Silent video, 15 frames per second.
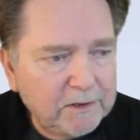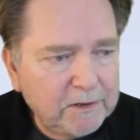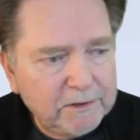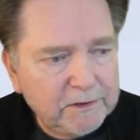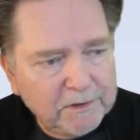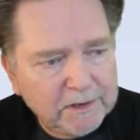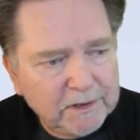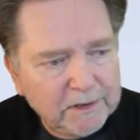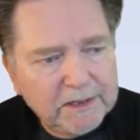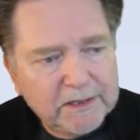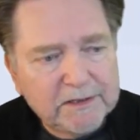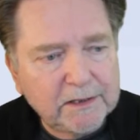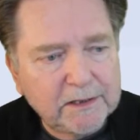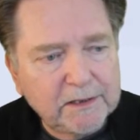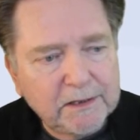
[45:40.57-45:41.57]
do
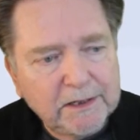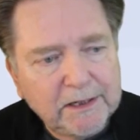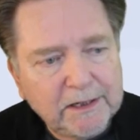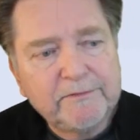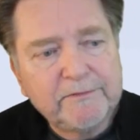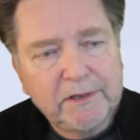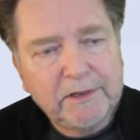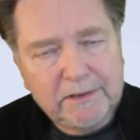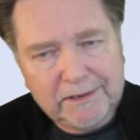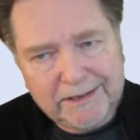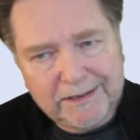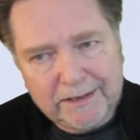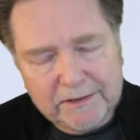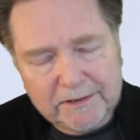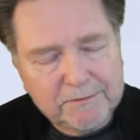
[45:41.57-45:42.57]
this on the left to
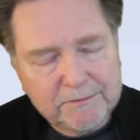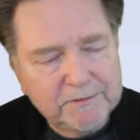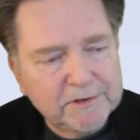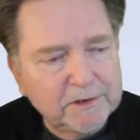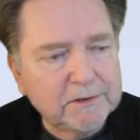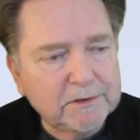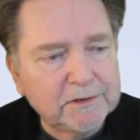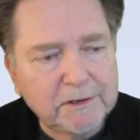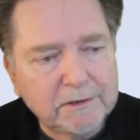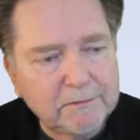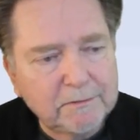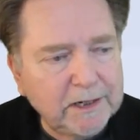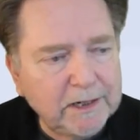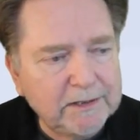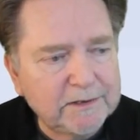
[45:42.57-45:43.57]
get this result on the
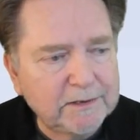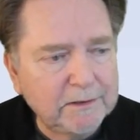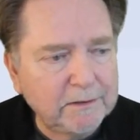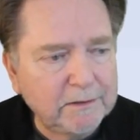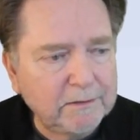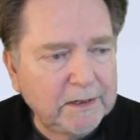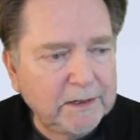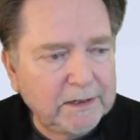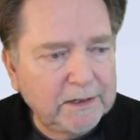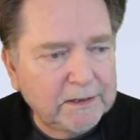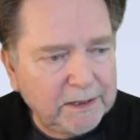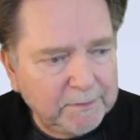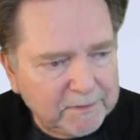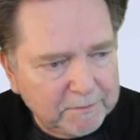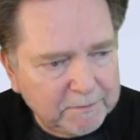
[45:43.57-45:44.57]
right. So
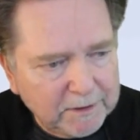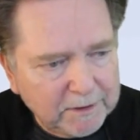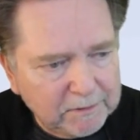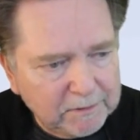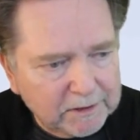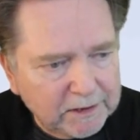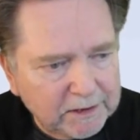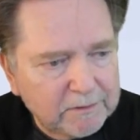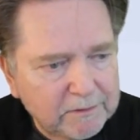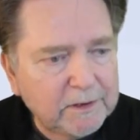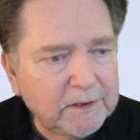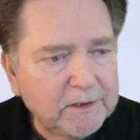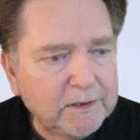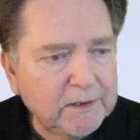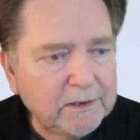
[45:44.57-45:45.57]
keep the public
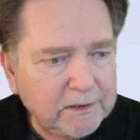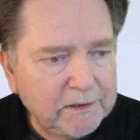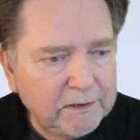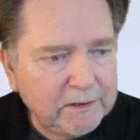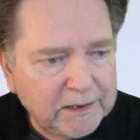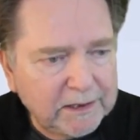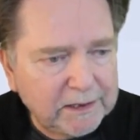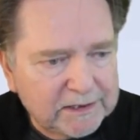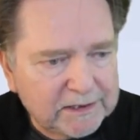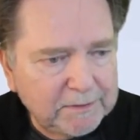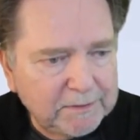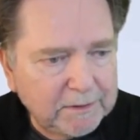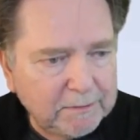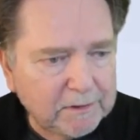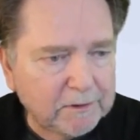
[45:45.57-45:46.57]
ignorant, you get less
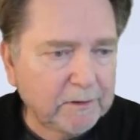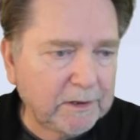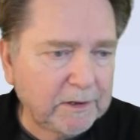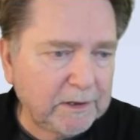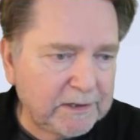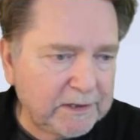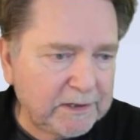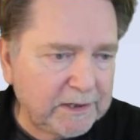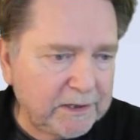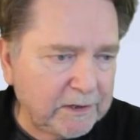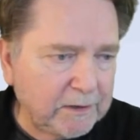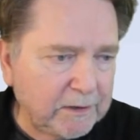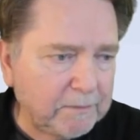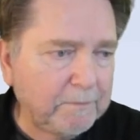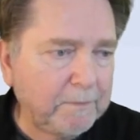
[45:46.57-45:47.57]
public
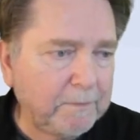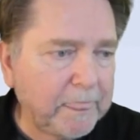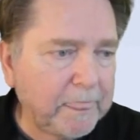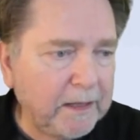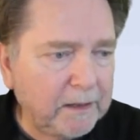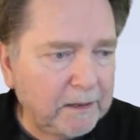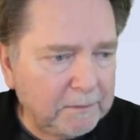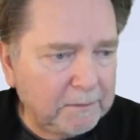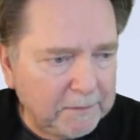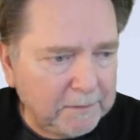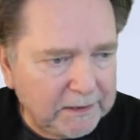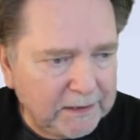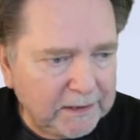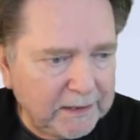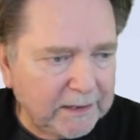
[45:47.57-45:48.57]
organization.
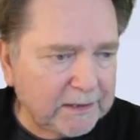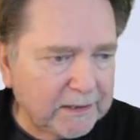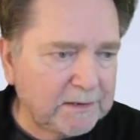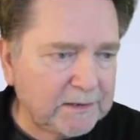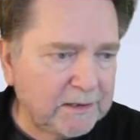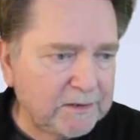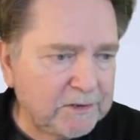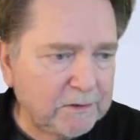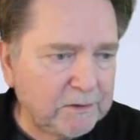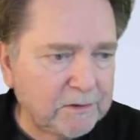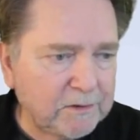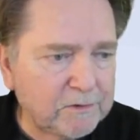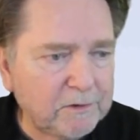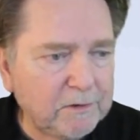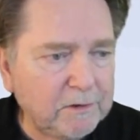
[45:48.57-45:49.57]
Maintain access to
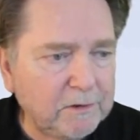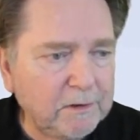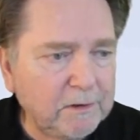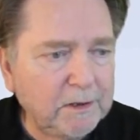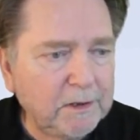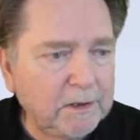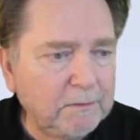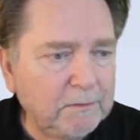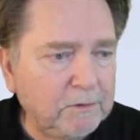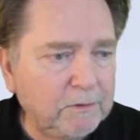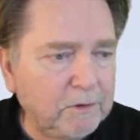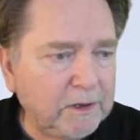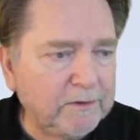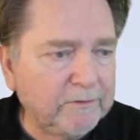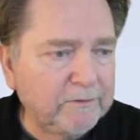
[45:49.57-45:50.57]
control
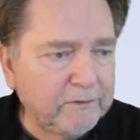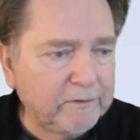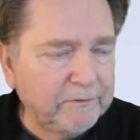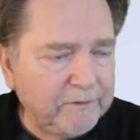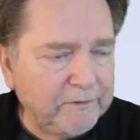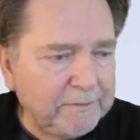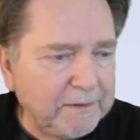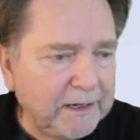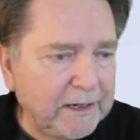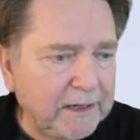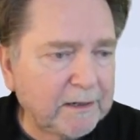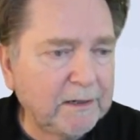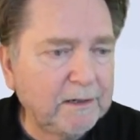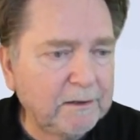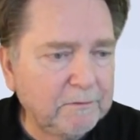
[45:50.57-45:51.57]
point for
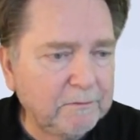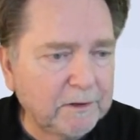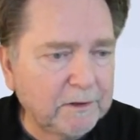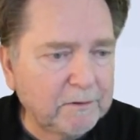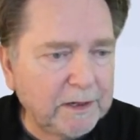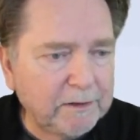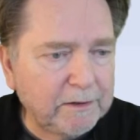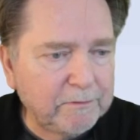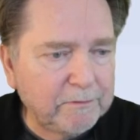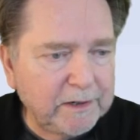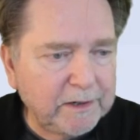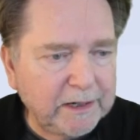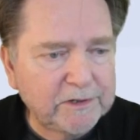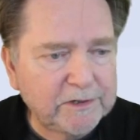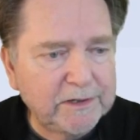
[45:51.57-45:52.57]
feedback, required
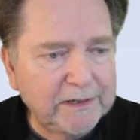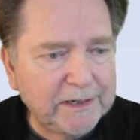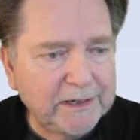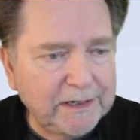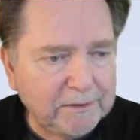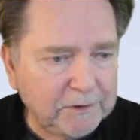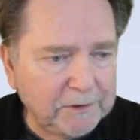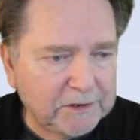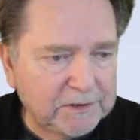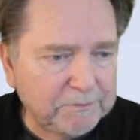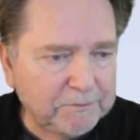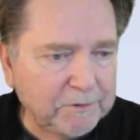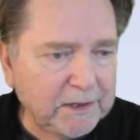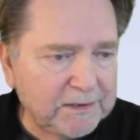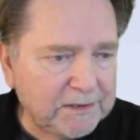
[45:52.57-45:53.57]
reaction to outputs,
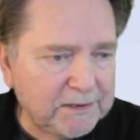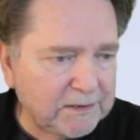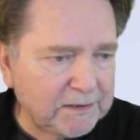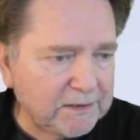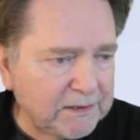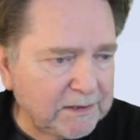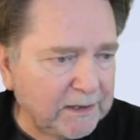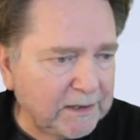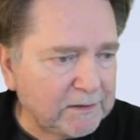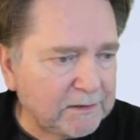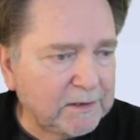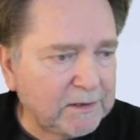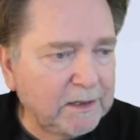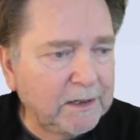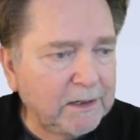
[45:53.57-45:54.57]
prices, and
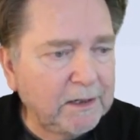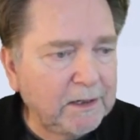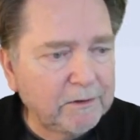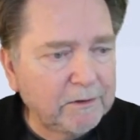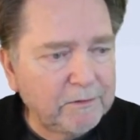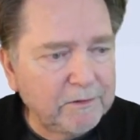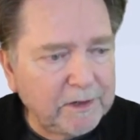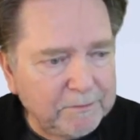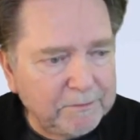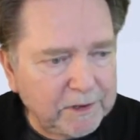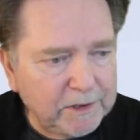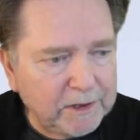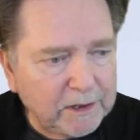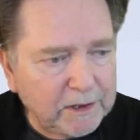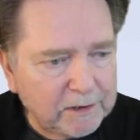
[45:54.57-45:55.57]
sales. Create
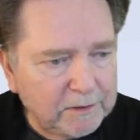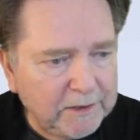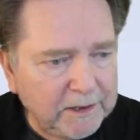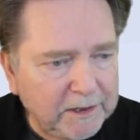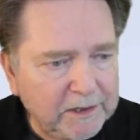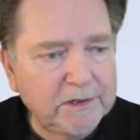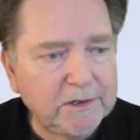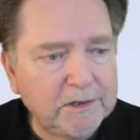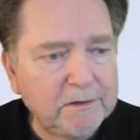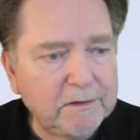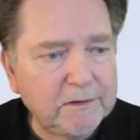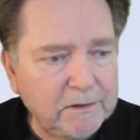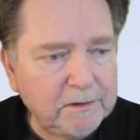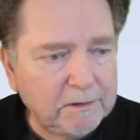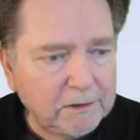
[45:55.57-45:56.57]
preoccupation,
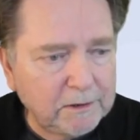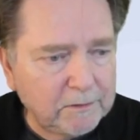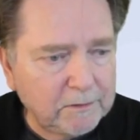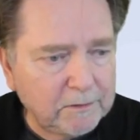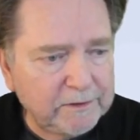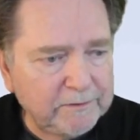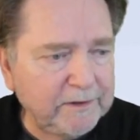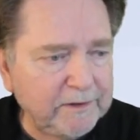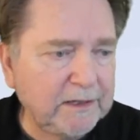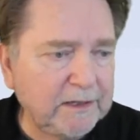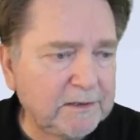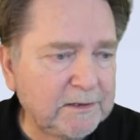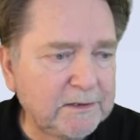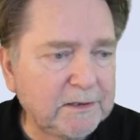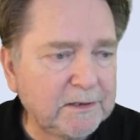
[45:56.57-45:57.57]
you lower
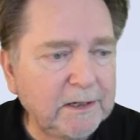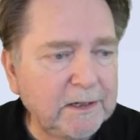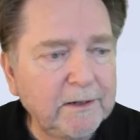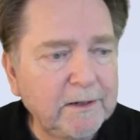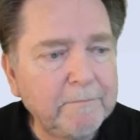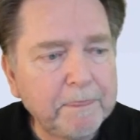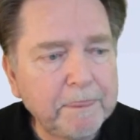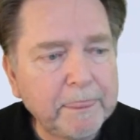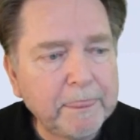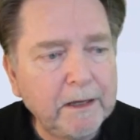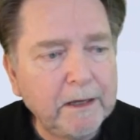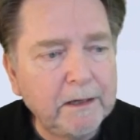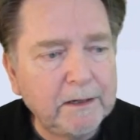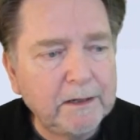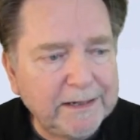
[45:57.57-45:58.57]
defense.
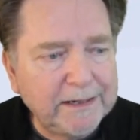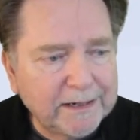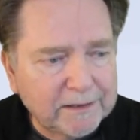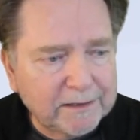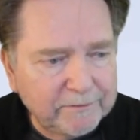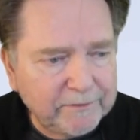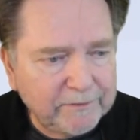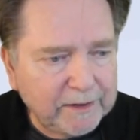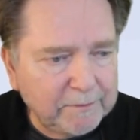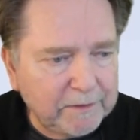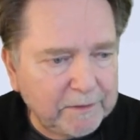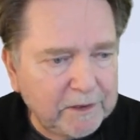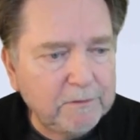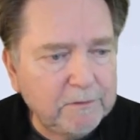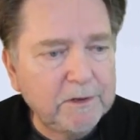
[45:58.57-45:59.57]
Attack the family
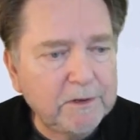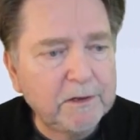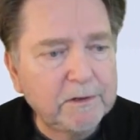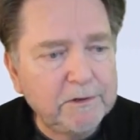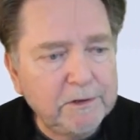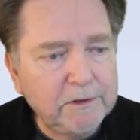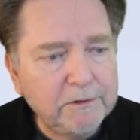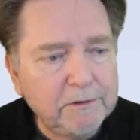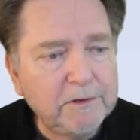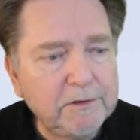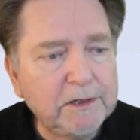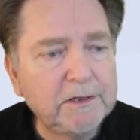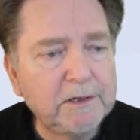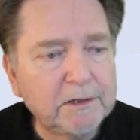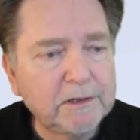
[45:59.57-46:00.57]

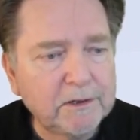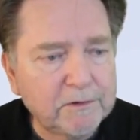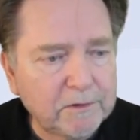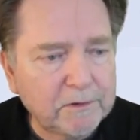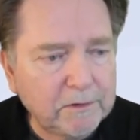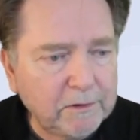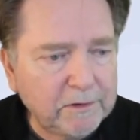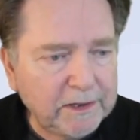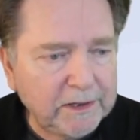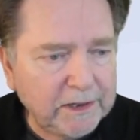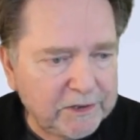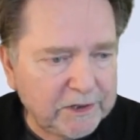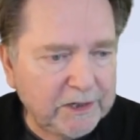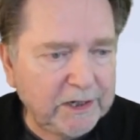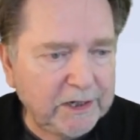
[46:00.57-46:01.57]
unit, control the
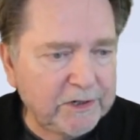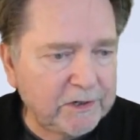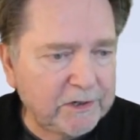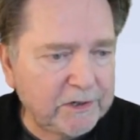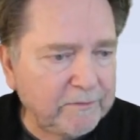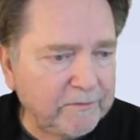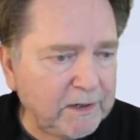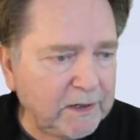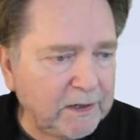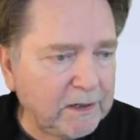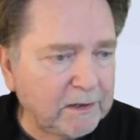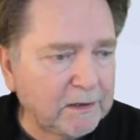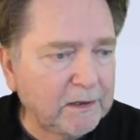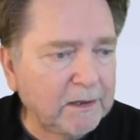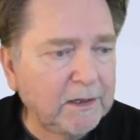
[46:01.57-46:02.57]
education of the
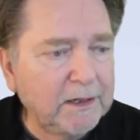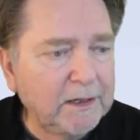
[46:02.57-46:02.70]
young.